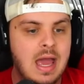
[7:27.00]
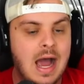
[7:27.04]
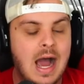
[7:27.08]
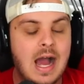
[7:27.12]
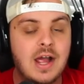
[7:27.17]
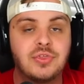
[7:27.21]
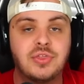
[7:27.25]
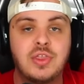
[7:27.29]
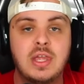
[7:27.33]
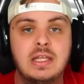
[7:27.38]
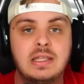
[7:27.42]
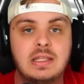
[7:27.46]
I
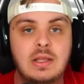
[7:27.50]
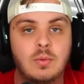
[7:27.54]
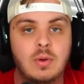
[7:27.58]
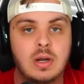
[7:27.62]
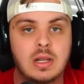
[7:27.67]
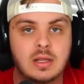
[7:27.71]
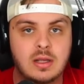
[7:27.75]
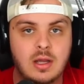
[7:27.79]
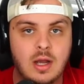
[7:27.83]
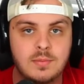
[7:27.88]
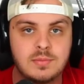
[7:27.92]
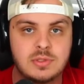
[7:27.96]
think that when
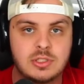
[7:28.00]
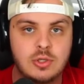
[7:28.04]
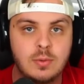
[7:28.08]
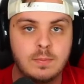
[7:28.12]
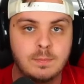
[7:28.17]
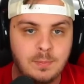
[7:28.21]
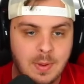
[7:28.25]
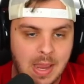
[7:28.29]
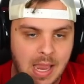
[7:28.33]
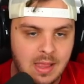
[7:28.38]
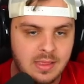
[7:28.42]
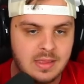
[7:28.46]
it comes to
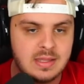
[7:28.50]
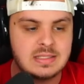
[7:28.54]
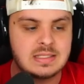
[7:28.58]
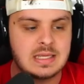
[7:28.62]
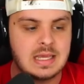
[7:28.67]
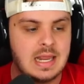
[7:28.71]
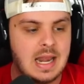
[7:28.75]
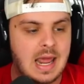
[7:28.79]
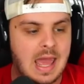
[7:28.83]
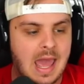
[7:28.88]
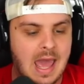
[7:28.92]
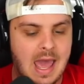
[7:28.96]
balance
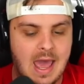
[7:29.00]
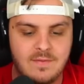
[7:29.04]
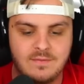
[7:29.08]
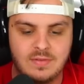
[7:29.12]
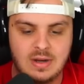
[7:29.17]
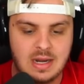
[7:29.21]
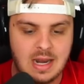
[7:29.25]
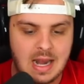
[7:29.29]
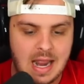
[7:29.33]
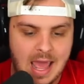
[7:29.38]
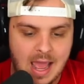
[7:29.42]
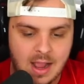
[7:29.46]
and having
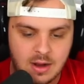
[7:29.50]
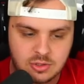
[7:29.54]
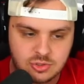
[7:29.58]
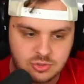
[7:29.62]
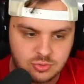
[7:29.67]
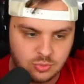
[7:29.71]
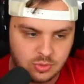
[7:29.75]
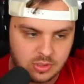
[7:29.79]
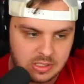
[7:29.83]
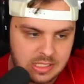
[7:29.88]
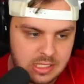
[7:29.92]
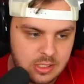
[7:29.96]
an
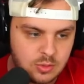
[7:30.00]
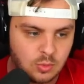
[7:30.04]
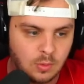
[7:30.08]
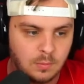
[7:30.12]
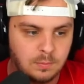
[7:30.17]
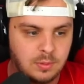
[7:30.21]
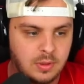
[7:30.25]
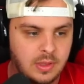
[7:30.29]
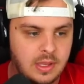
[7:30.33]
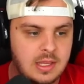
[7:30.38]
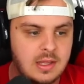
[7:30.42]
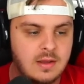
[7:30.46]
actual equal
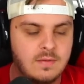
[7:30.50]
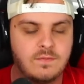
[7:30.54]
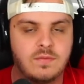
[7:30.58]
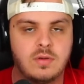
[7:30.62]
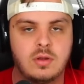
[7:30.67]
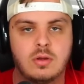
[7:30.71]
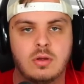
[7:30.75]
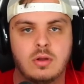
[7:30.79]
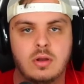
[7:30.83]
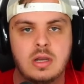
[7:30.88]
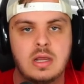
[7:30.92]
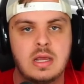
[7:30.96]
playing
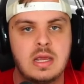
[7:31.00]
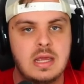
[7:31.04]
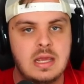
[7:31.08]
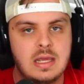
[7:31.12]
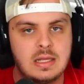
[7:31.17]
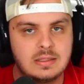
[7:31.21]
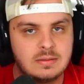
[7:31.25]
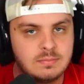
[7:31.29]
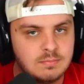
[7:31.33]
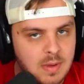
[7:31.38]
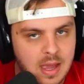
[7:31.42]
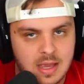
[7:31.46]
field,
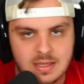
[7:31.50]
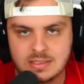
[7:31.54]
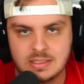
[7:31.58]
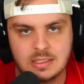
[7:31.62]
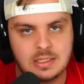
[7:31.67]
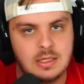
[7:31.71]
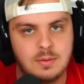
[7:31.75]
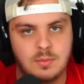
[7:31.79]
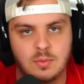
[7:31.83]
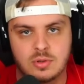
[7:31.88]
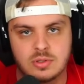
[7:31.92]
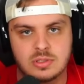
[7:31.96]
mouse and
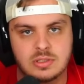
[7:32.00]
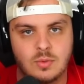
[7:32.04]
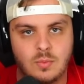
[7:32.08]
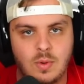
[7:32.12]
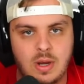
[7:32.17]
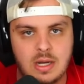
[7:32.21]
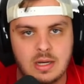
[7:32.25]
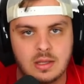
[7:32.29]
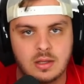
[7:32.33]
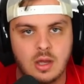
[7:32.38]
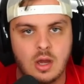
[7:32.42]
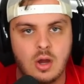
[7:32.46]
keyboard is the
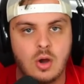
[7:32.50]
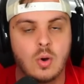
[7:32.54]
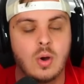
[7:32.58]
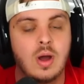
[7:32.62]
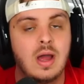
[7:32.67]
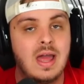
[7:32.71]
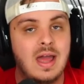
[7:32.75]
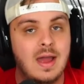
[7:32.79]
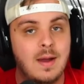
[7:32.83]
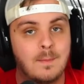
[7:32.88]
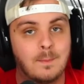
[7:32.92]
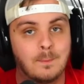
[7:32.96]
way to go.
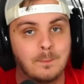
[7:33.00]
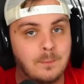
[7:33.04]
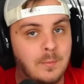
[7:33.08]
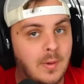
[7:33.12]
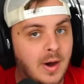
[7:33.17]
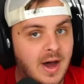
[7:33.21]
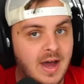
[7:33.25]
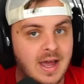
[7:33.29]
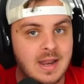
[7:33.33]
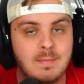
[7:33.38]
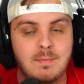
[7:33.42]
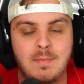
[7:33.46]

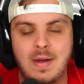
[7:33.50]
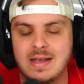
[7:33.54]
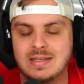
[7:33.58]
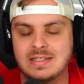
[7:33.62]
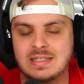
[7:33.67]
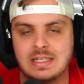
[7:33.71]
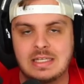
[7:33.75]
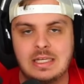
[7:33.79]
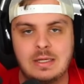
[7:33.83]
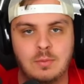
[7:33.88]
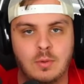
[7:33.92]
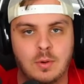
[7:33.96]
But mouse
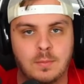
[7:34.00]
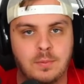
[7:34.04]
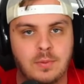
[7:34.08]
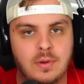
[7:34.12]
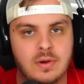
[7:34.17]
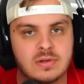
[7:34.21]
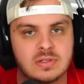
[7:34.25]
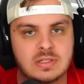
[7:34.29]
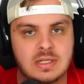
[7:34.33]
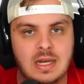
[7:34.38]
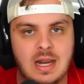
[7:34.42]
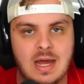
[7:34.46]
and keyboard
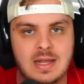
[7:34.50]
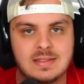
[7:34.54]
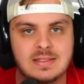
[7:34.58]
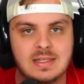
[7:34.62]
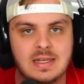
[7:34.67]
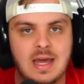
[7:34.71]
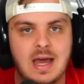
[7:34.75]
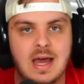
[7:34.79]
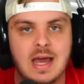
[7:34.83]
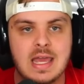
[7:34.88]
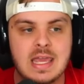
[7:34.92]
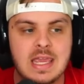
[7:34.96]
players cannot
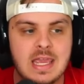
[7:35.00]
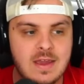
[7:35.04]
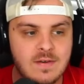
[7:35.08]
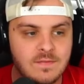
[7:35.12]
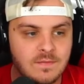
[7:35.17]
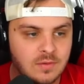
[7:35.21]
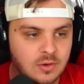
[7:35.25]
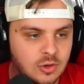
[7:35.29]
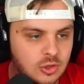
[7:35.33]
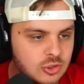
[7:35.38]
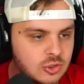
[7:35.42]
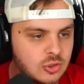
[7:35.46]
deny
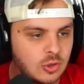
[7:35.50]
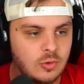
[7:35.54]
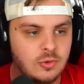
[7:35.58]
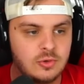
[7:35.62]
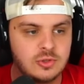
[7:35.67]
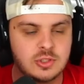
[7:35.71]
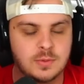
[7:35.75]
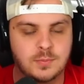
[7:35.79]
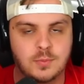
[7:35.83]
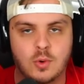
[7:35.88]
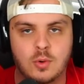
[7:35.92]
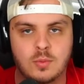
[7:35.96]
if controller
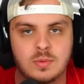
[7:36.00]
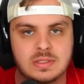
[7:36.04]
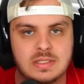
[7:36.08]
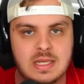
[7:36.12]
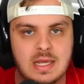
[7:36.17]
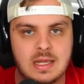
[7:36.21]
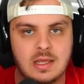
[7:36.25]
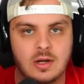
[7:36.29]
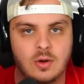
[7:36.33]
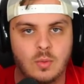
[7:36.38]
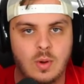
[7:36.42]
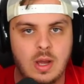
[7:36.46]
support was
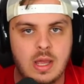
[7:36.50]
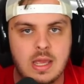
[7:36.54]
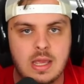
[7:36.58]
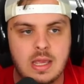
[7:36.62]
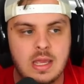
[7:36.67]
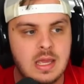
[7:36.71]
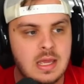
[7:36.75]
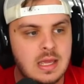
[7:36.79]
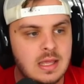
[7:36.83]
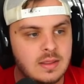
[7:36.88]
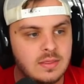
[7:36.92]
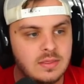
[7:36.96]
taken away,
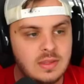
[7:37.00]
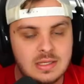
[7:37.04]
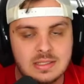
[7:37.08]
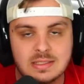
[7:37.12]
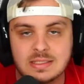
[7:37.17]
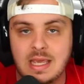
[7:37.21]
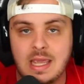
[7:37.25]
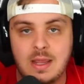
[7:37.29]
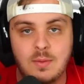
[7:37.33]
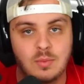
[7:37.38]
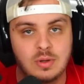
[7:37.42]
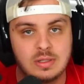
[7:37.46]
this
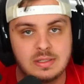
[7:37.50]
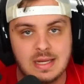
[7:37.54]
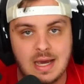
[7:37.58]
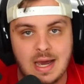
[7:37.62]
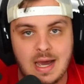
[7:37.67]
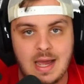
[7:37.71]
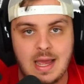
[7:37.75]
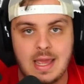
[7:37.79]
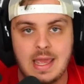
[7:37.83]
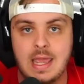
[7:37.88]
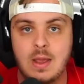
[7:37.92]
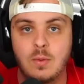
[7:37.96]
game would
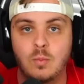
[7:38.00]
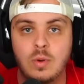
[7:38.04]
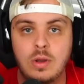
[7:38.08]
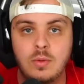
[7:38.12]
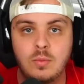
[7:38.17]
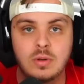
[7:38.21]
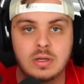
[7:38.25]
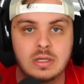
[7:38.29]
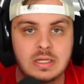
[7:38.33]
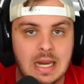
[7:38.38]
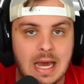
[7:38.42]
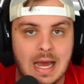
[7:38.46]
die. And we
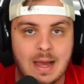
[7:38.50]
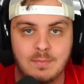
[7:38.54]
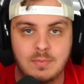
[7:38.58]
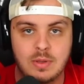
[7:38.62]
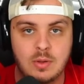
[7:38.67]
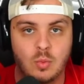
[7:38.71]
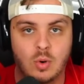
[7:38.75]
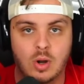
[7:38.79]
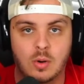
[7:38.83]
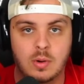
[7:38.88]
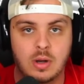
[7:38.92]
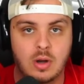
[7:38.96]
would not be
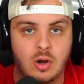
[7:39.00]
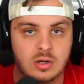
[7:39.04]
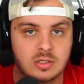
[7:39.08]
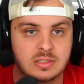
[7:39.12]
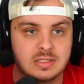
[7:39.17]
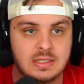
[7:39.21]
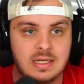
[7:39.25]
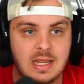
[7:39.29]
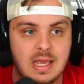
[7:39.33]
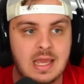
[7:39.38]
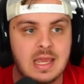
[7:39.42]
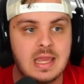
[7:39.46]
where we are
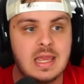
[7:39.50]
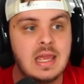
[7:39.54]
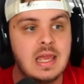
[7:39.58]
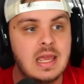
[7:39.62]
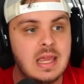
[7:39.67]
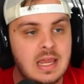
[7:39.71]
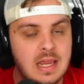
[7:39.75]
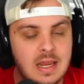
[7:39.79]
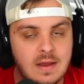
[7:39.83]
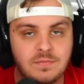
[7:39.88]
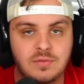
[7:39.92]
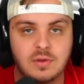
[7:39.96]
today
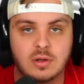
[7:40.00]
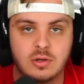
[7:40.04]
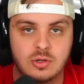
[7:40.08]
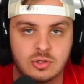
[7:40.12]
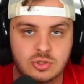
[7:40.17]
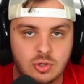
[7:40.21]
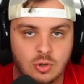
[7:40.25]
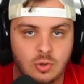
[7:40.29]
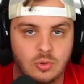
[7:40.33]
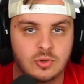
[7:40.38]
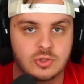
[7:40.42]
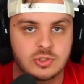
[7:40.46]
if the
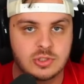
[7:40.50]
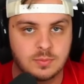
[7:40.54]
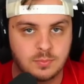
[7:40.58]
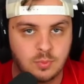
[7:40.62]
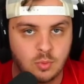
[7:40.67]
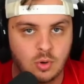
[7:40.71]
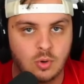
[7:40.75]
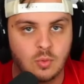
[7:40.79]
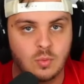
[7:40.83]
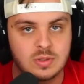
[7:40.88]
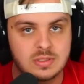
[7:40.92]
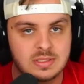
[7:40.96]
controller
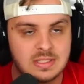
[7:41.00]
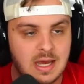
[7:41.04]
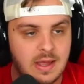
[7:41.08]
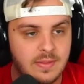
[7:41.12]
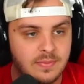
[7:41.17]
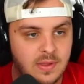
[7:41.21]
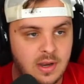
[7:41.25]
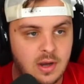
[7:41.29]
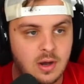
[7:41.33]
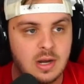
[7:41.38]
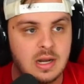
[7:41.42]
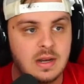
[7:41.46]
support was not
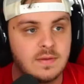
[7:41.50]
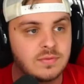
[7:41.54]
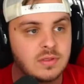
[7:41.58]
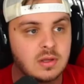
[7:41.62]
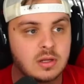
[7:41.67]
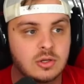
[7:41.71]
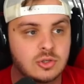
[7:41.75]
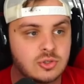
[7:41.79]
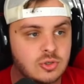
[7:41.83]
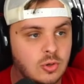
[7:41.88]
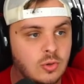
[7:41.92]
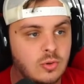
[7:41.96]
there. And if the
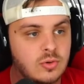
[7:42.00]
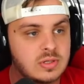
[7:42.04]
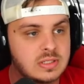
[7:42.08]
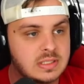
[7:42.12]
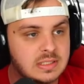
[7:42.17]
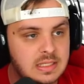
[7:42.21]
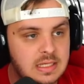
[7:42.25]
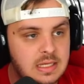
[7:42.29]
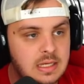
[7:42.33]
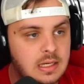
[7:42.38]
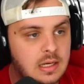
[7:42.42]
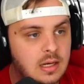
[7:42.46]
controller
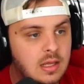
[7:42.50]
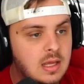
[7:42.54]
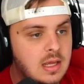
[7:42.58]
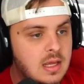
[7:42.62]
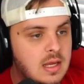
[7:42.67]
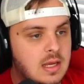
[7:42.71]
scene